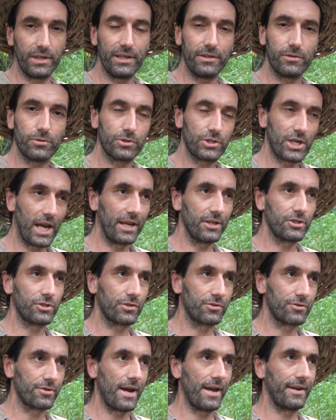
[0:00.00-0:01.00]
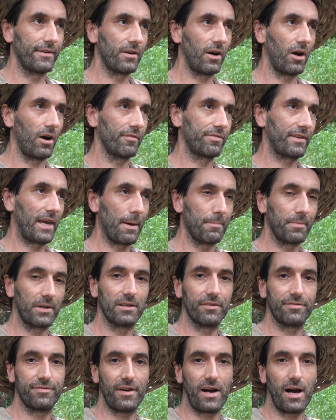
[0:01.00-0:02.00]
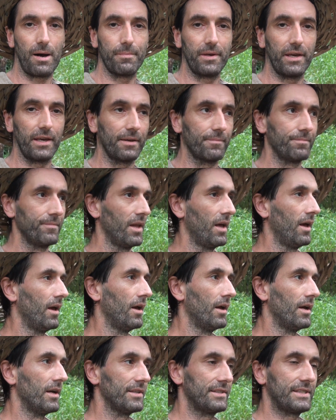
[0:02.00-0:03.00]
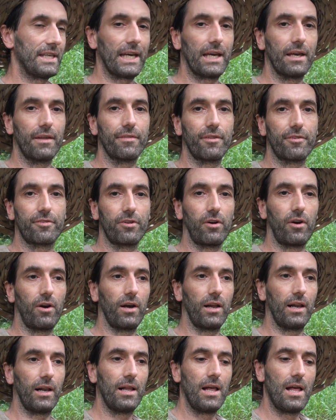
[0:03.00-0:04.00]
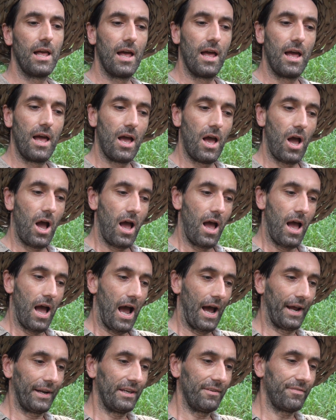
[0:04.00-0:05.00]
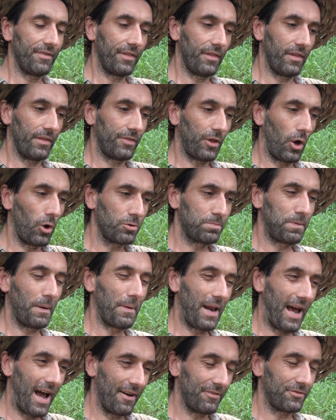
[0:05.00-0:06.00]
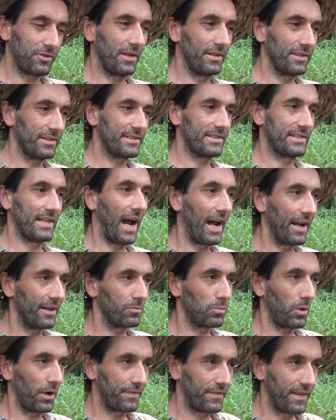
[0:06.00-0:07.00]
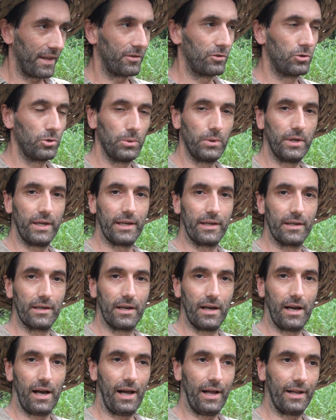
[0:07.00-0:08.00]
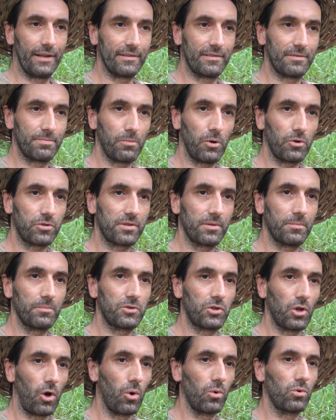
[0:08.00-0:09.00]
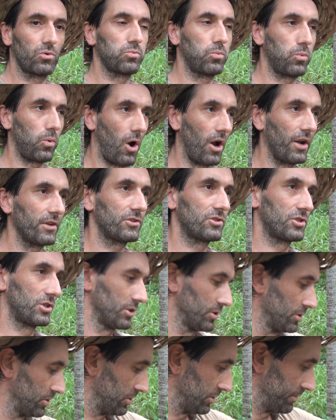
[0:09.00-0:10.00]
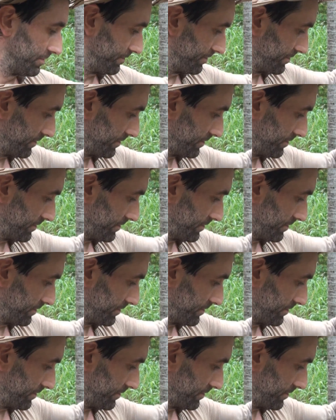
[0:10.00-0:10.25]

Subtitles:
to change the trend of chemical farming, digging the soil, and even those people have to understand what they're doing, and most of them don't want to,